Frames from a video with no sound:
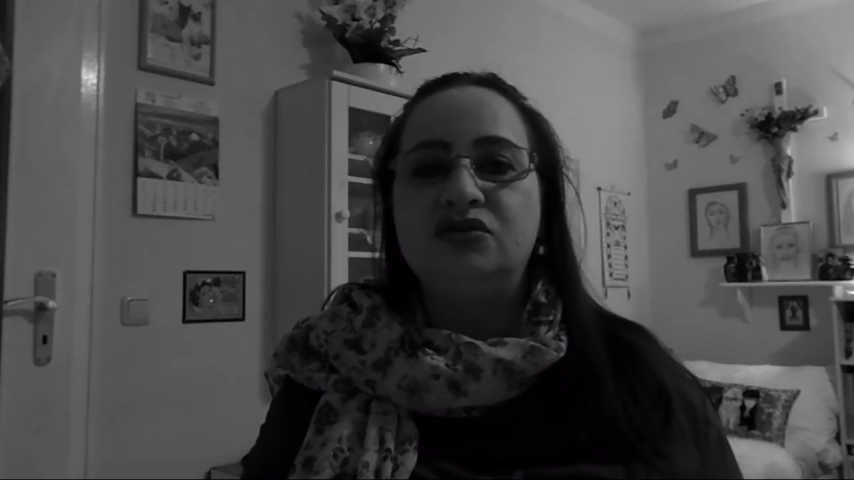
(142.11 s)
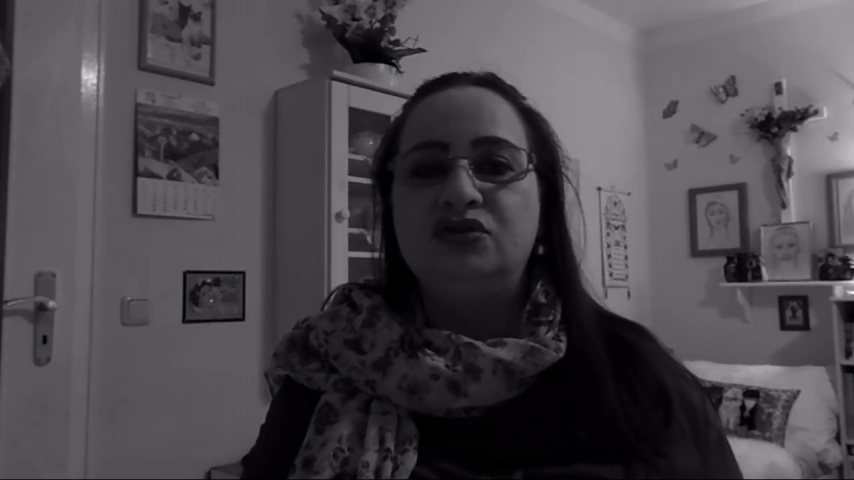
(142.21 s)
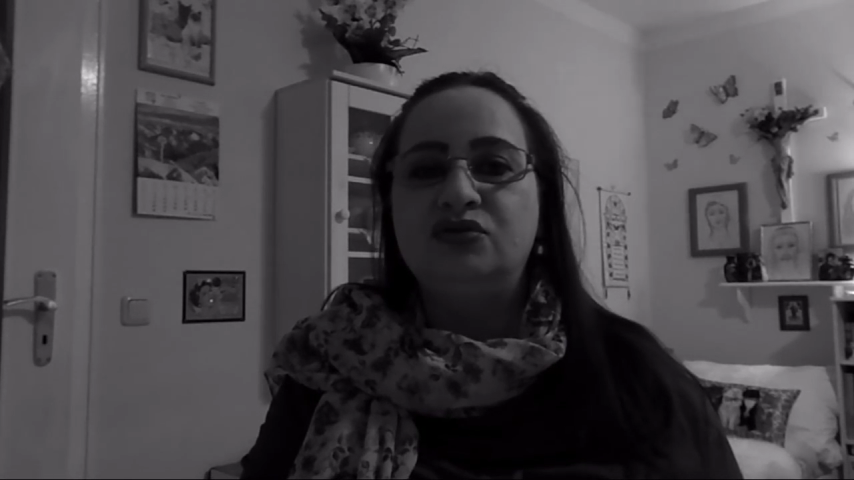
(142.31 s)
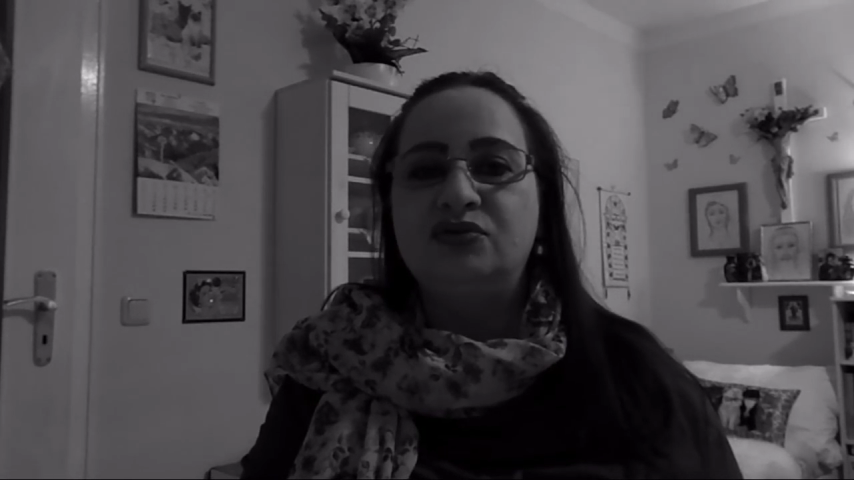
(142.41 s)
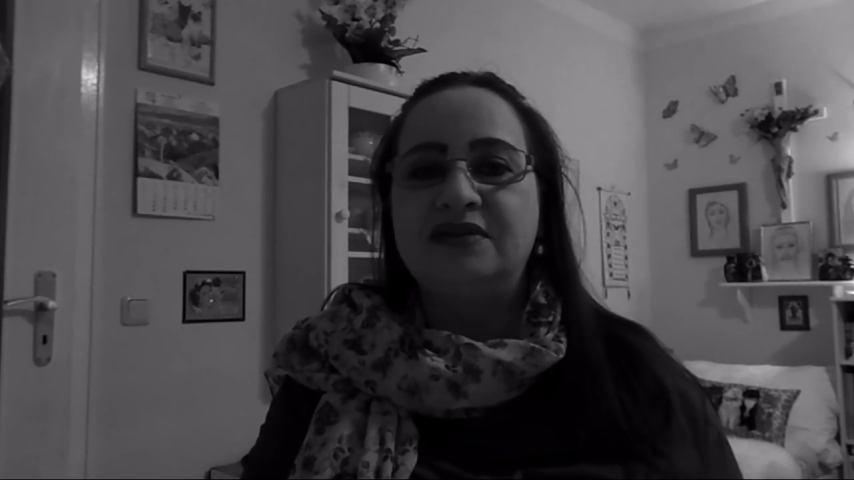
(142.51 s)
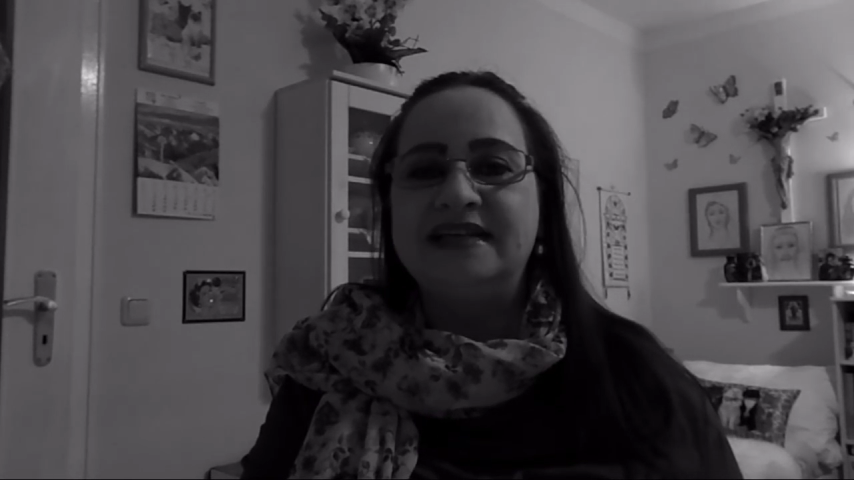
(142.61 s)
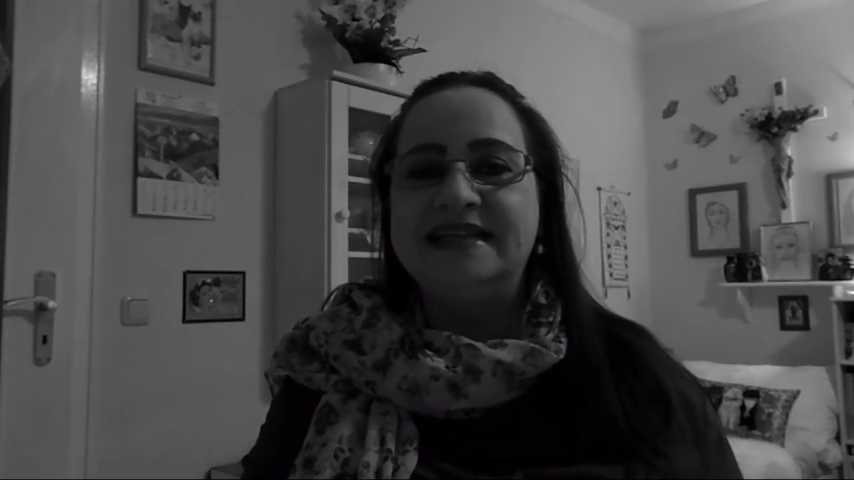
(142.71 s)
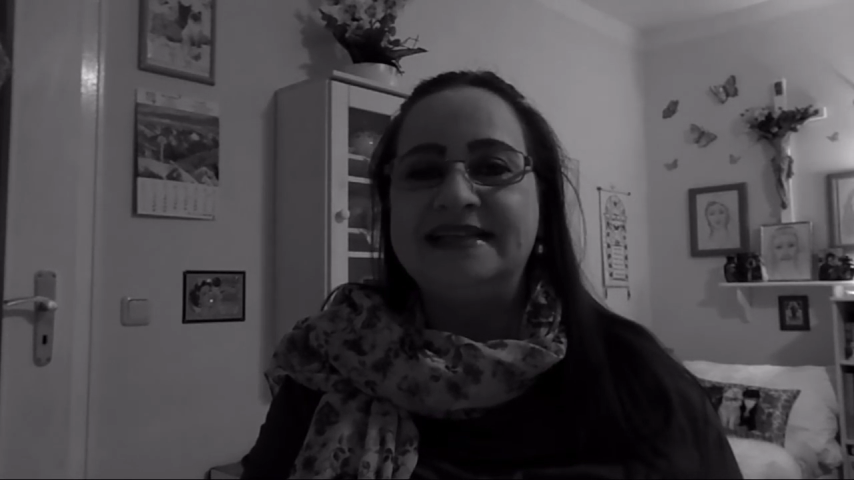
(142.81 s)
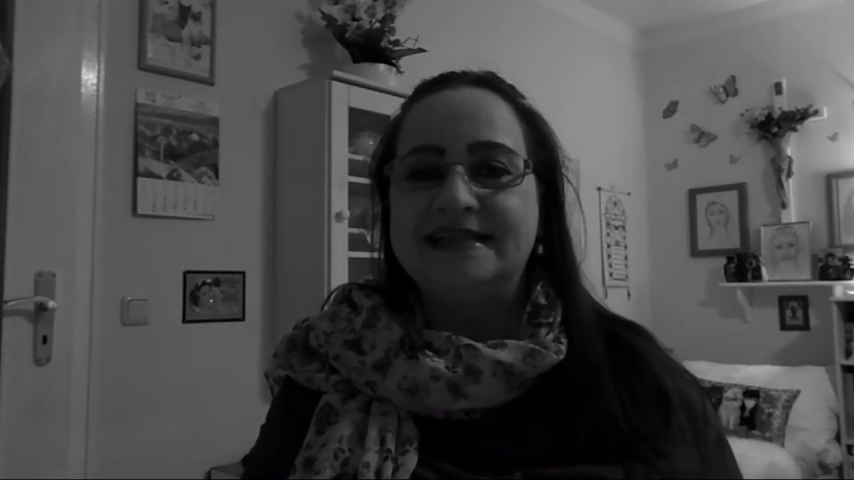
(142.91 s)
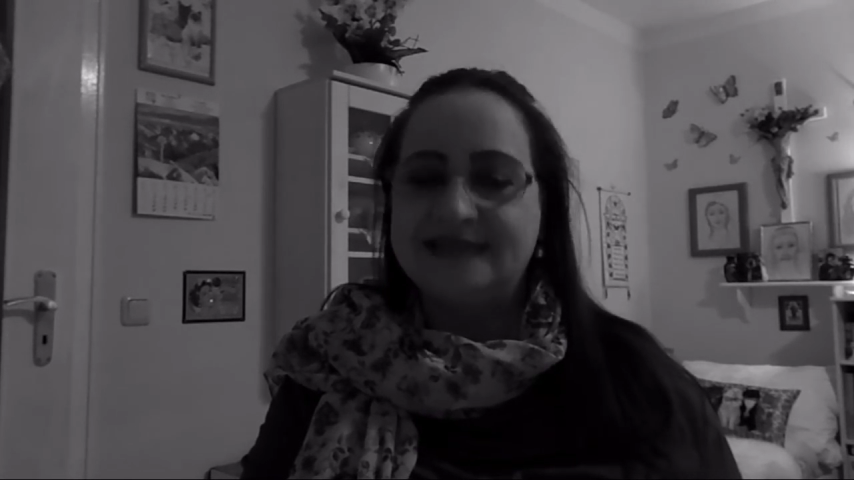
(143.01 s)
New
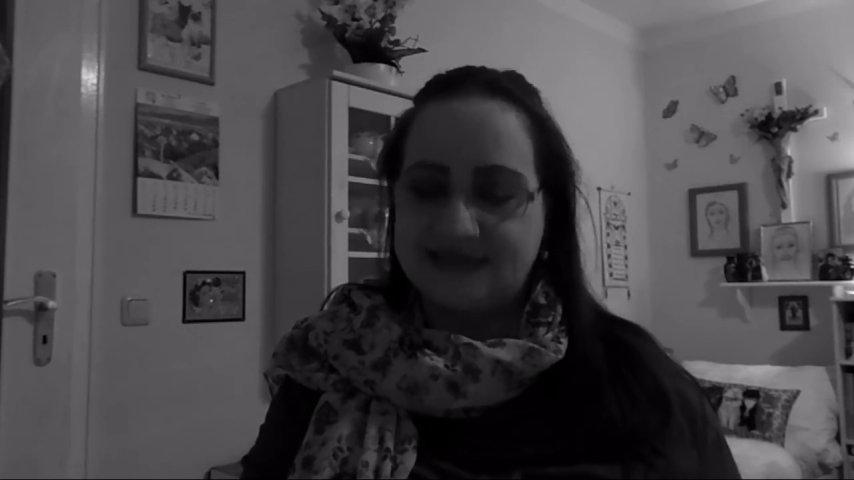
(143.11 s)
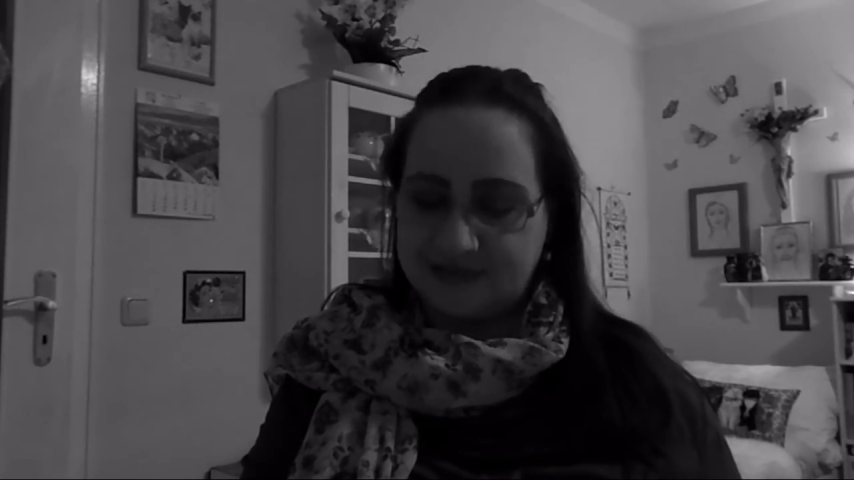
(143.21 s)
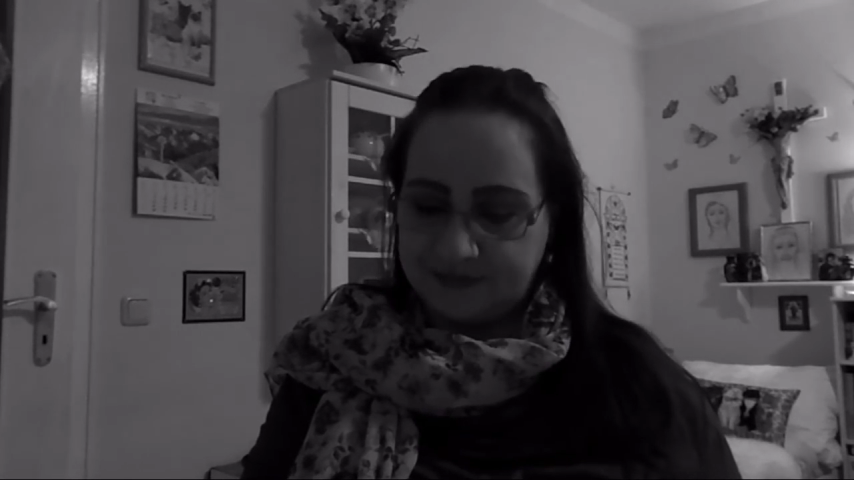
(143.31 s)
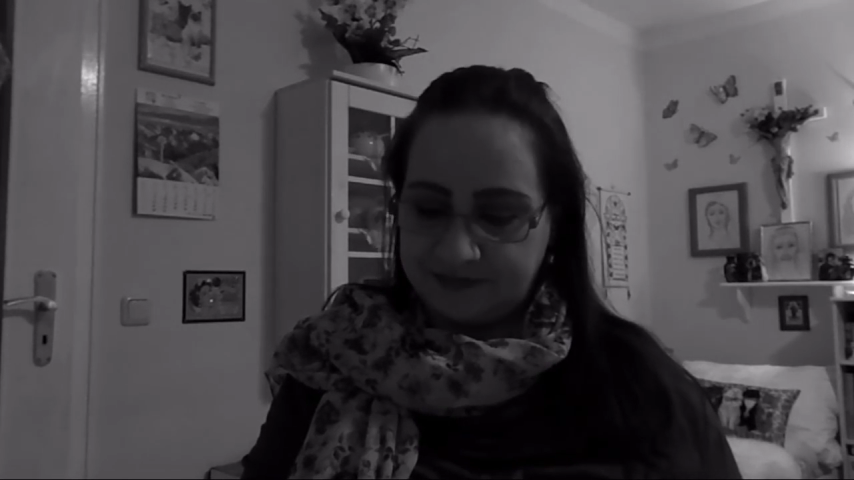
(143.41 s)
Releases,